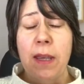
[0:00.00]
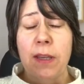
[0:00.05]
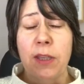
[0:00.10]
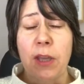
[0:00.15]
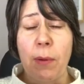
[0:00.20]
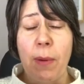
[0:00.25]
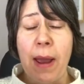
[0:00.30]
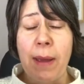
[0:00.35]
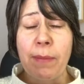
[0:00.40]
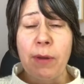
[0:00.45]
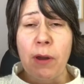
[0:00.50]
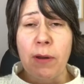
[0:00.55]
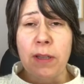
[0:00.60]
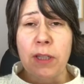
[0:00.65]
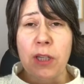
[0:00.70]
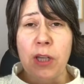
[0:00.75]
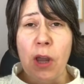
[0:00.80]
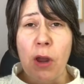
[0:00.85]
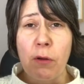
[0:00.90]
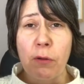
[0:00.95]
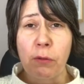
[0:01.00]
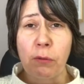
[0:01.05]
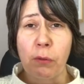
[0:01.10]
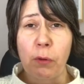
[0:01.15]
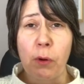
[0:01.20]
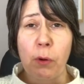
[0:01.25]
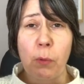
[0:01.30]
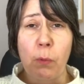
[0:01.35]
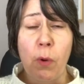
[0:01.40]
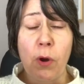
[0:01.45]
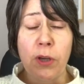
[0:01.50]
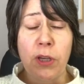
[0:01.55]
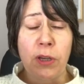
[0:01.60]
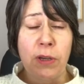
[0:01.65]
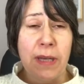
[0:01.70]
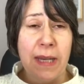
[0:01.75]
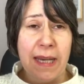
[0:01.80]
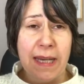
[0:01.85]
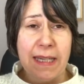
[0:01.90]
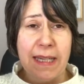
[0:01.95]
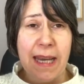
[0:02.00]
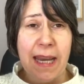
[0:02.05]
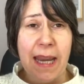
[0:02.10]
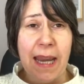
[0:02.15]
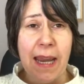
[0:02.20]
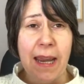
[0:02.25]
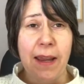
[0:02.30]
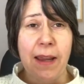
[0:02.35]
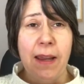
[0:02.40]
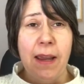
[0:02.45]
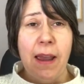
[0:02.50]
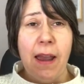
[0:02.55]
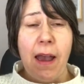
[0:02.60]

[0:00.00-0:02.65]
So I'm going to go through what you need here